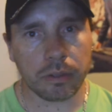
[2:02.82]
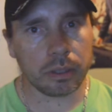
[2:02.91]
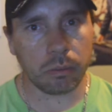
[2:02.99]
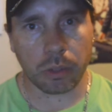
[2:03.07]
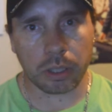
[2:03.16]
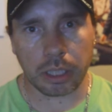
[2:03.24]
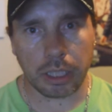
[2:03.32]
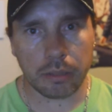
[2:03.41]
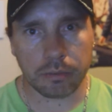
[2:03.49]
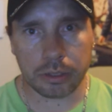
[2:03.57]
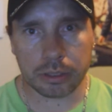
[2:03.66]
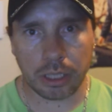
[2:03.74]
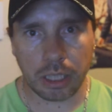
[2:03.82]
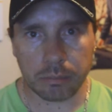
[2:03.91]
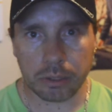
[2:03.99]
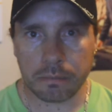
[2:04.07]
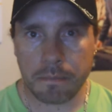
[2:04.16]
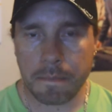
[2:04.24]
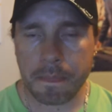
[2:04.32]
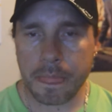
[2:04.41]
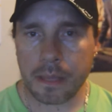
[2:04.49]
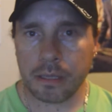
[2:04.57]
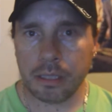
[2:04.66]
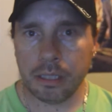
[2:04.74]
going to work again for this camera.
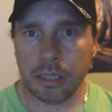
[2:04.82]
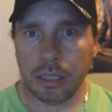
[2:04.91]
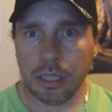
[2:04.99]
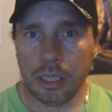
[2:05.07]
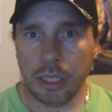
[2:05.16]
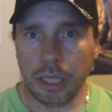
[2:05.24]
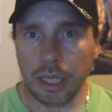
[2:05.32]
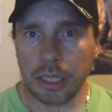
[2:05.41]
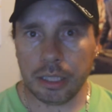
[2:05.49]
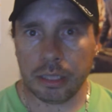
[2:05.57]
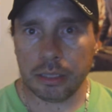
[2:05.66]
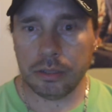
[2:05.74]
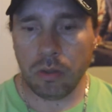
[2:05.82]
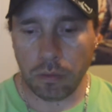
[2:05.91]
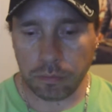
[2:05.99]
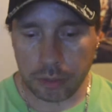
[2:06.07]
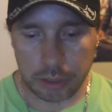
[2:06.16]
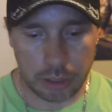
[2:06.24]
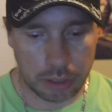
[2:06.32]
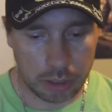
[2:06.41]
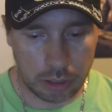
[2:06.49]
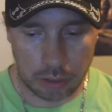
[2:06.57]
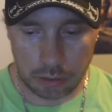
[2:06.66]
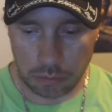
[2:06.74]
And
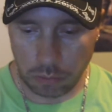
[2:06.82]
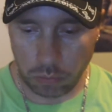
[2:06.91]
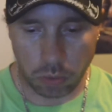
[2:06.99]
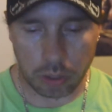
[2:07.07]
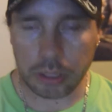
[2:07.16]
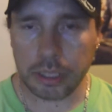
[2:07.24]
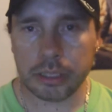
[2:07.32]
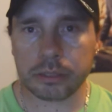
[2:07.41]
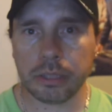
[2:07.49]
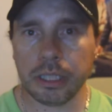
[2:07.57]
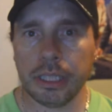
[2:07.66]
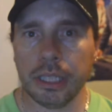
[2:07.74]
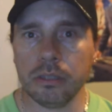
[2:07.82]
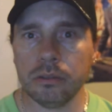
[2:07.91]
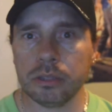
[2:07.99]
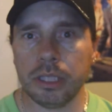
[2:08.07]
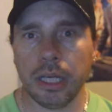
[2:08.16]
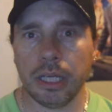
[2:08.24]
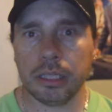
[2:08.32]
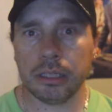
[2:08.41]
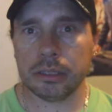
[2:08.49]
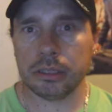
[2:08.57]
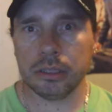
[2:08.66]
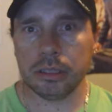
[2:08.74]
hopefully where it is right now, that
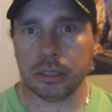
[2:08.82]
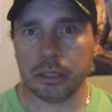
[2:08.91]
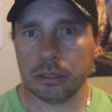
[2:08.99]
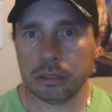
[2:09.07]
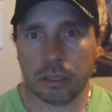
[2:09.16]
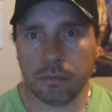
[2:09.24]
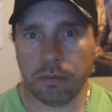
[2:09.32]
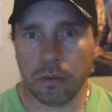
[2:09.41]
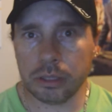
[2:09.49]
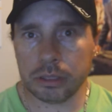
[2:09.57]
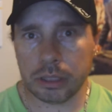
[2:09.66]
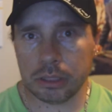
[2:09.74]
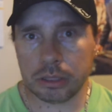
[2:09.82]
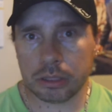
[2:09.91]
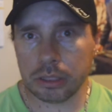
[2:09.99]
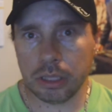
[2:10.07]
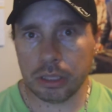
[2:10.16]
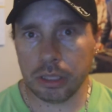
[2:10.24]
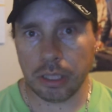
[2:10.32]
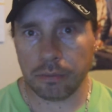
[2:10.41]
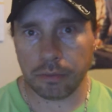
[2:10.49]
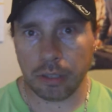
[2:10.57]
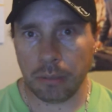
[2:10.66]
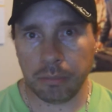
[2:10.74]
the focus is good
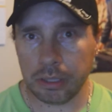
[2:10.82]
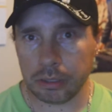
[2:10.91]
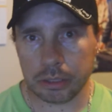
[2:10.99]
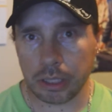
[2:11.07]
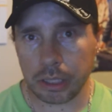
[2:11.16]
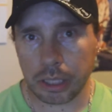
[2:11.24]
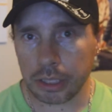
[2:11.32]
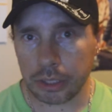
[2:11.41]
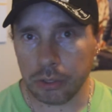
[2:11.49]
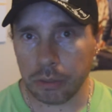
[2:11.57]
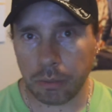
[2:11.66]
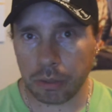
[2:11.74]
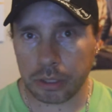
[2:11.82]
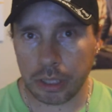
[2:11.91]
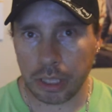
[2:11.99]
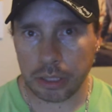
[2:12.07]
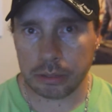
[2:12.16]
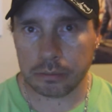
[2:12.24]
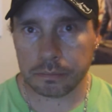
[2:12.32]
enough. I mean, there's nothing I can do about that.